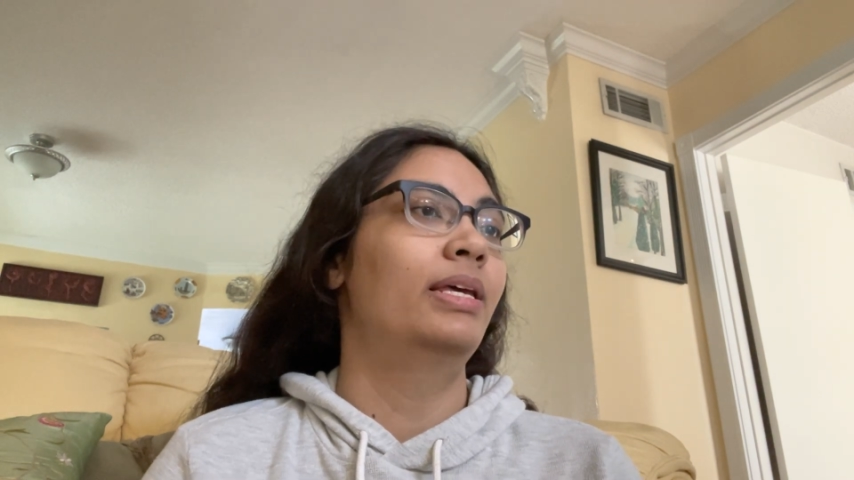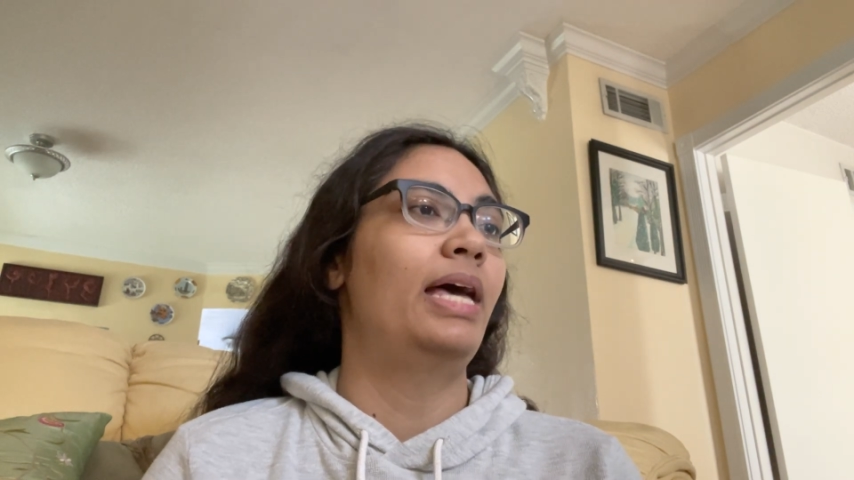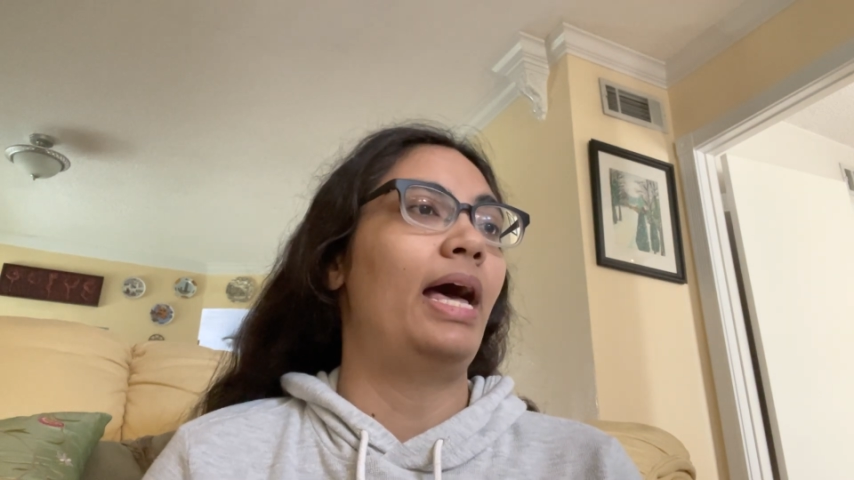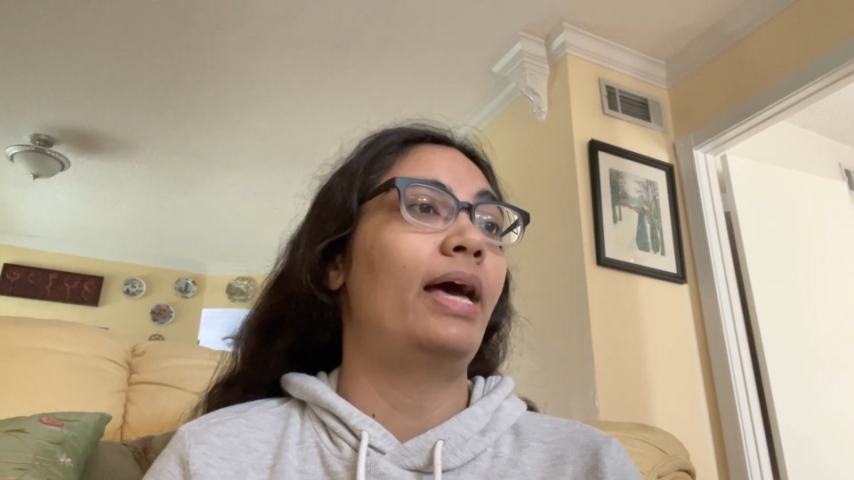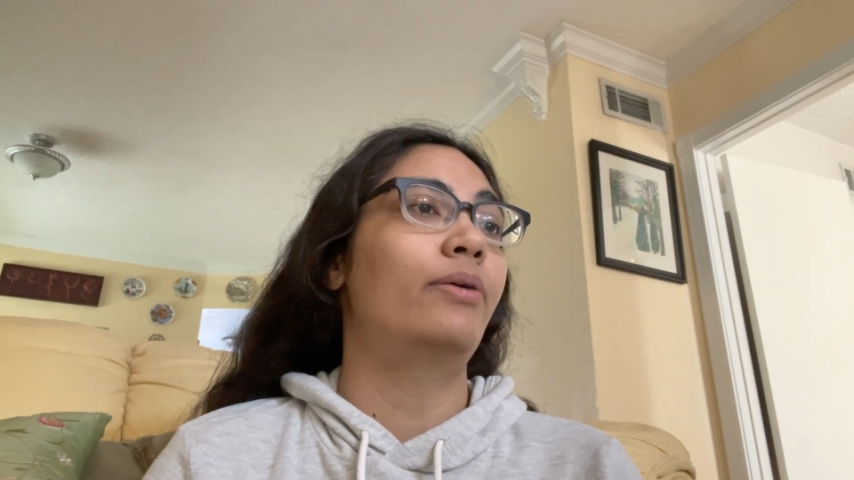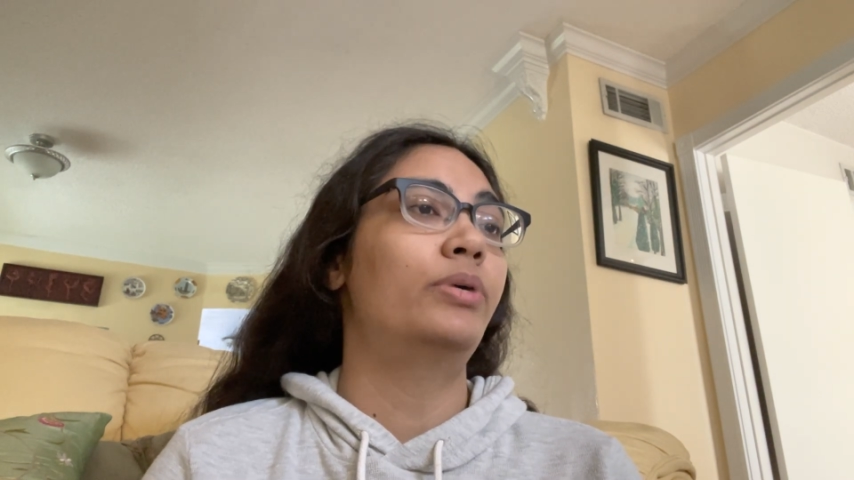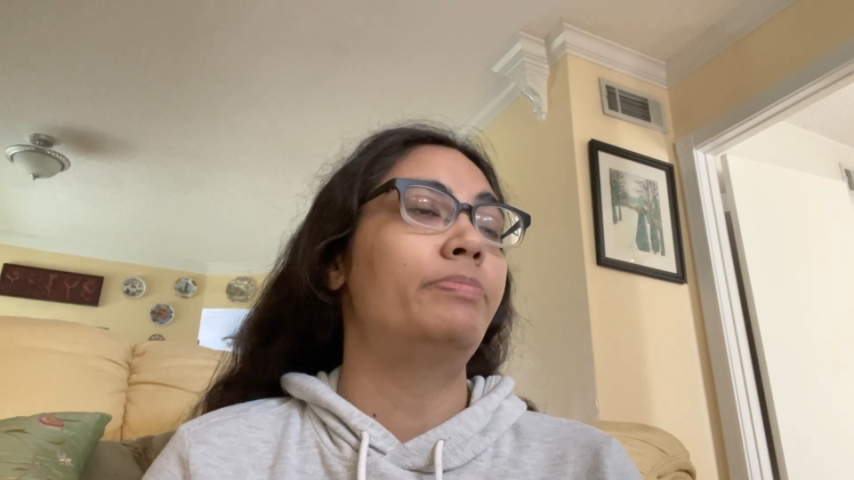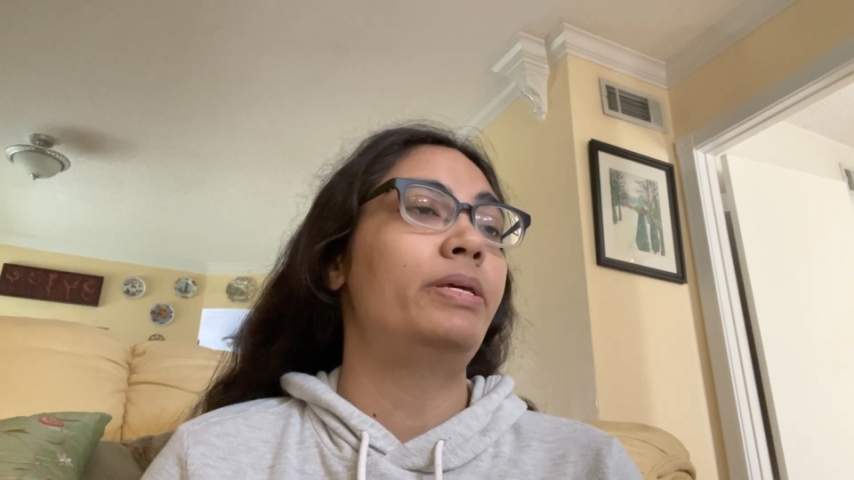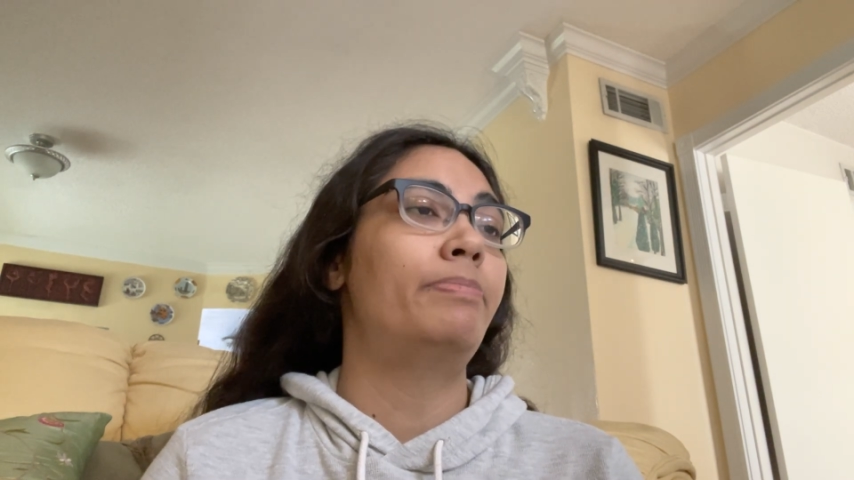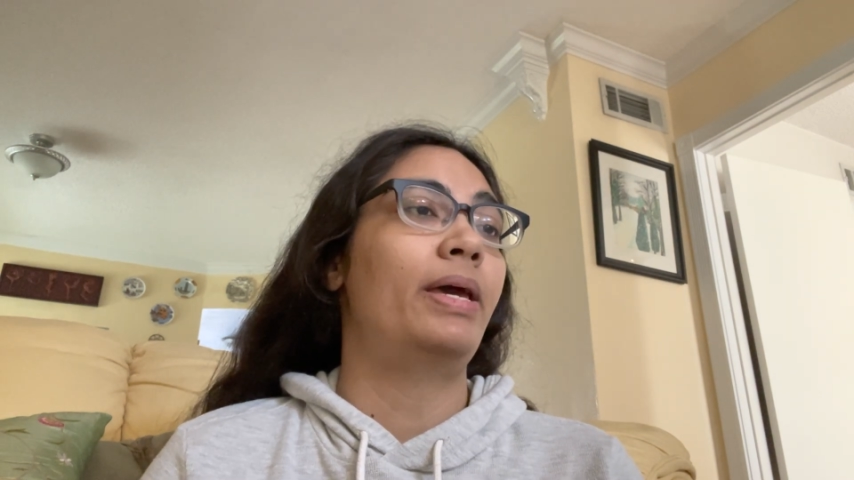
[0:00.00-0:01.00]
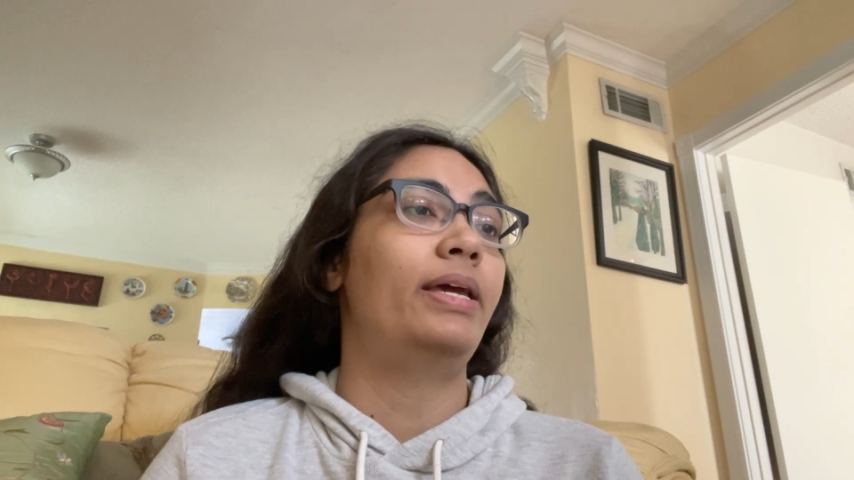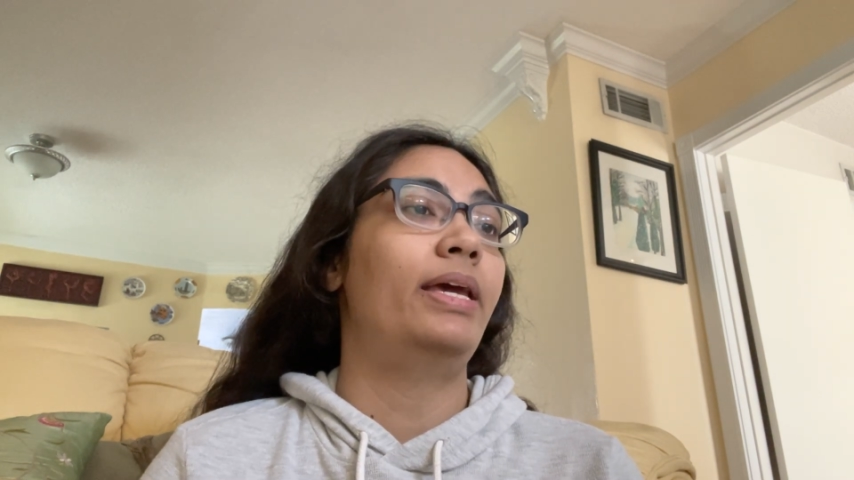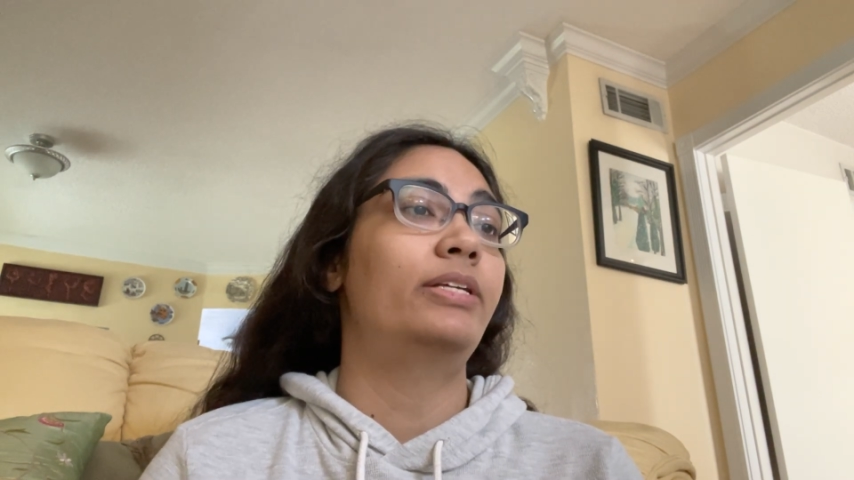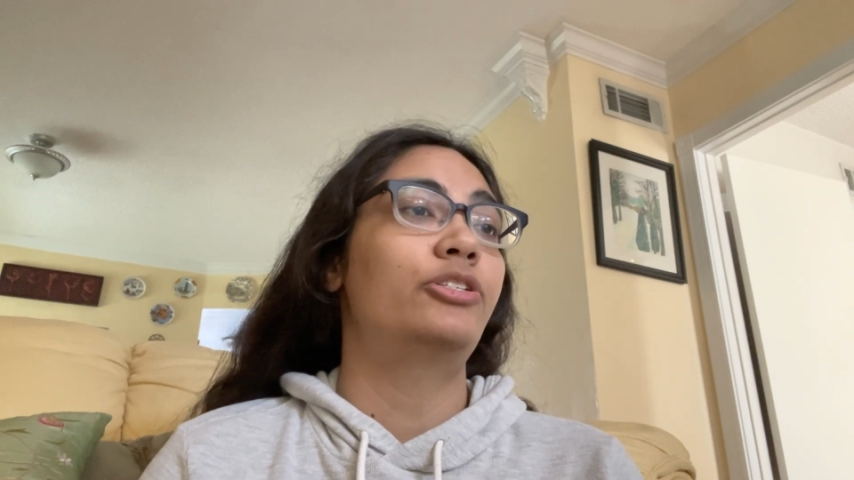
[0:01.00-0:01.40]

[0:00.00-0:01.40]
I would be paying